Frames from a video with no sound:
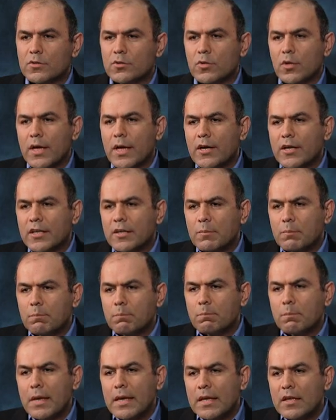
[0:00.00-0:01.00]
So, Eric,
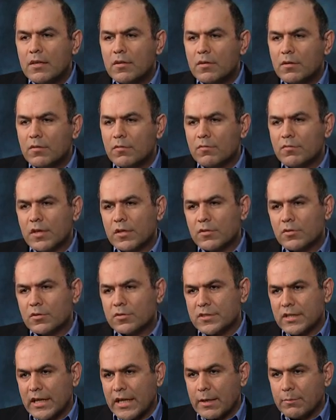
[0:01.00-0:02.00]
many
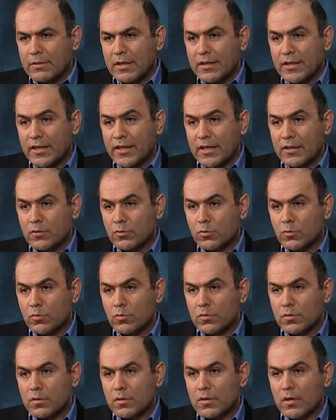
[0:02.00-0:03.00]
vendors claim that they can
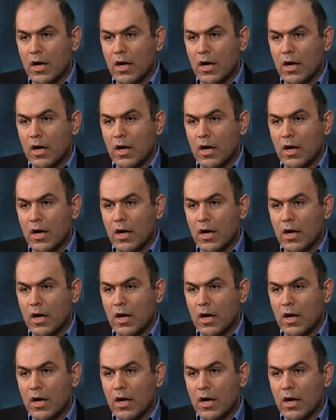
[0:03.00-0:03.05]
do